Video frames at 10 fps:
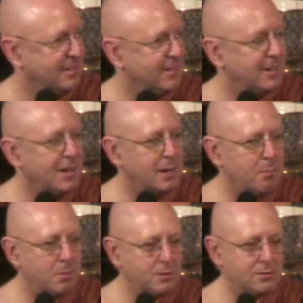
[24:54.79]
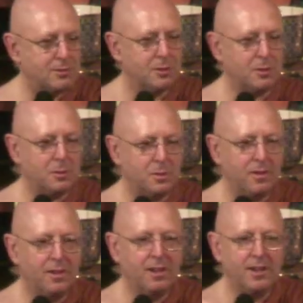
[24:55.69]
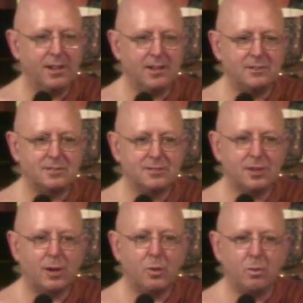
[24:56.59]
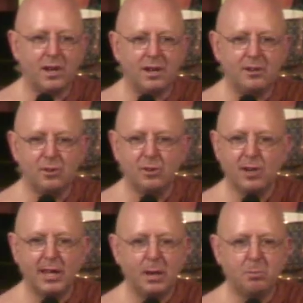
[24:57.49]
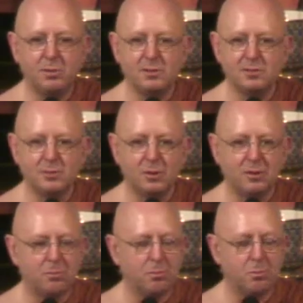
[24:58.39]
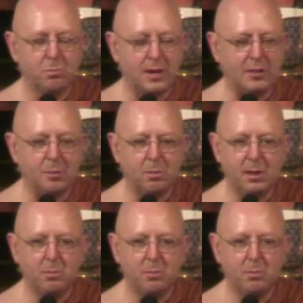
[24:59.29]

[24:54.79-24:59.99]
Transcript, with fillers: Number two is no one, your neighbors or other people,